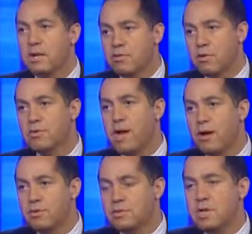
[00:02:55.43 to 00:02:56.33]
So now
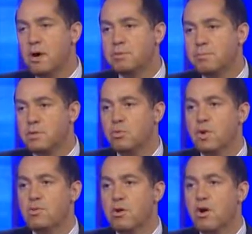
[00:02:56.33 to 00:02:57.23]
the delta
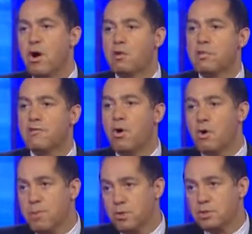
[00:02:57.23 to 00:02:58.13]
between the cost of
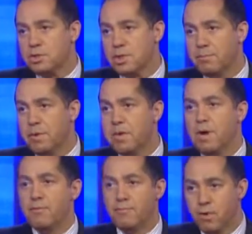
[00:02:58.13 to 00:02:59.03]
home ownership
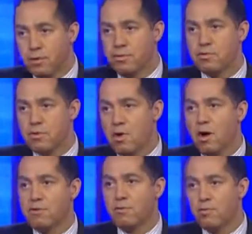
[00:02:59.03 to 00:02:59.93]
versus the
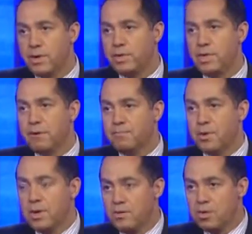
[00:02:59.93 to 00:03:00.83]
cost of renting
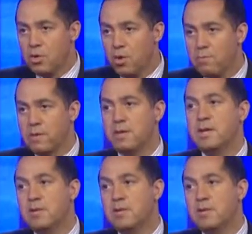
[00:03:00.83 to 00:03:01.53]
is equivalent, and